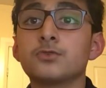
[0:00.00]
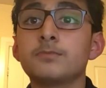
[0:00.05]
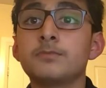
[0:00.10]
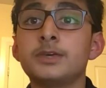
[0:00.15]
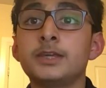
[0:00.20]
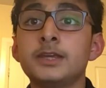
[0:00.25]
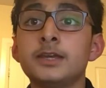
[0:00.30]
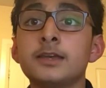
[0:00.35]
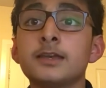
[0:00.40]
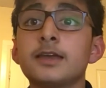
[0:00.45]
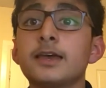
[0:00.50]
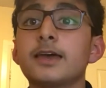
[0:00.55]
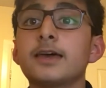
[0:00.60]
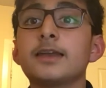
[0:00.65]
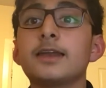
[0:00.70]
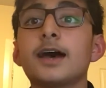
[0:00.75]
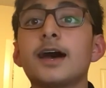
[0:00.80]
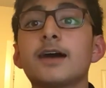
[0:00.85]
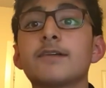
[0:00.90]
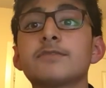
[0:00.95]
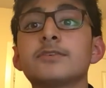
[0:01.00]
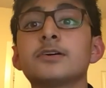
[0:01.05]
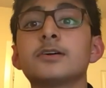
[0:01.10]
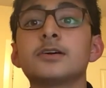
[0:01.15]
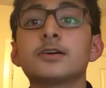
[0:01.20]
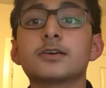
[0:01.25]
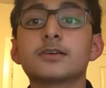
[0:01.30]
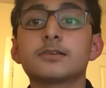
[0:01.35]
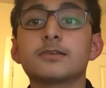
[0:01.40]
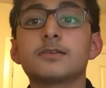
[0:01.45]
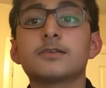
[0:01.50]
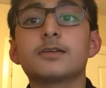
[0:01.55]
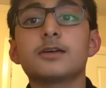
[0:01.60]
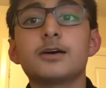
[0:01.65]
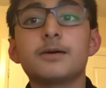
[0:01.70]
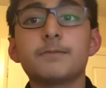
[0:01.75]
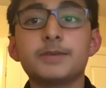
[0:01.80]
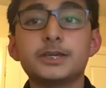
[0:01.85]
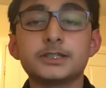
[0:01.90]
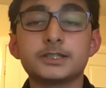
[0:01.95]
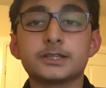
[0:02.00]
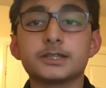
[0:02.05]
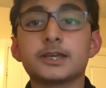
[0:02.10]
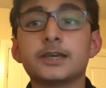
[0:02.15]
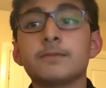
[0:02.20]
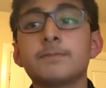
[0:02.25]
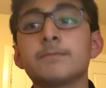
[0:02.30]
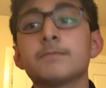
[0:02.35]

meeting and have an amazing day.